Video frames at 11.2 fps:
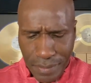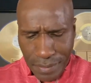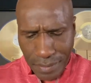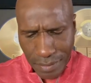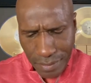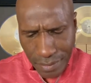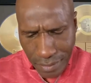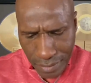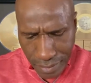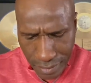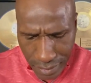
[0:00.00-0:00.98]

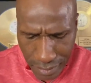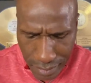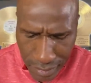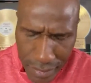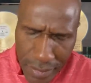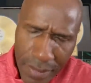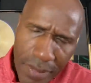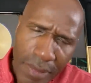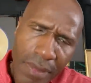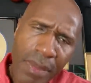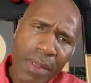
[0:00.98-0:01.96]

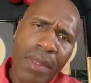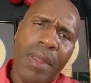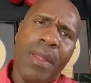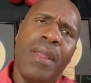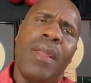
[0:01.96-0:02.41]
(silence)